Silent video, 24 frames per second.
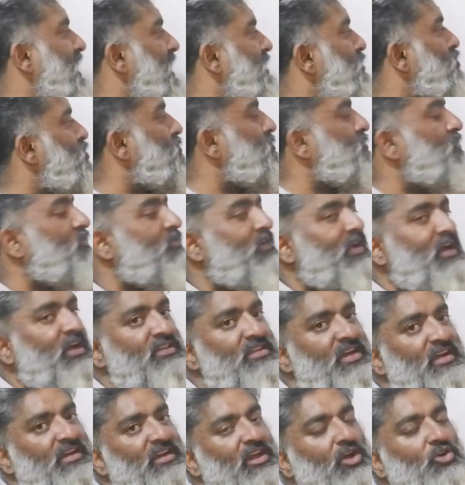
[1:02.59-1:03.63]
I hope you
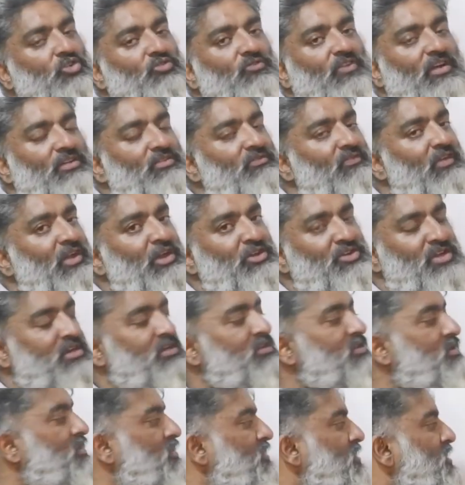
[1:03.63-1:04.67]
figure that out one way or
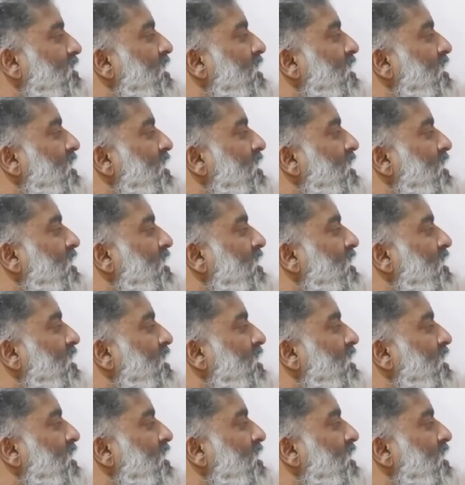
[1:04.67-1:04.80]
another.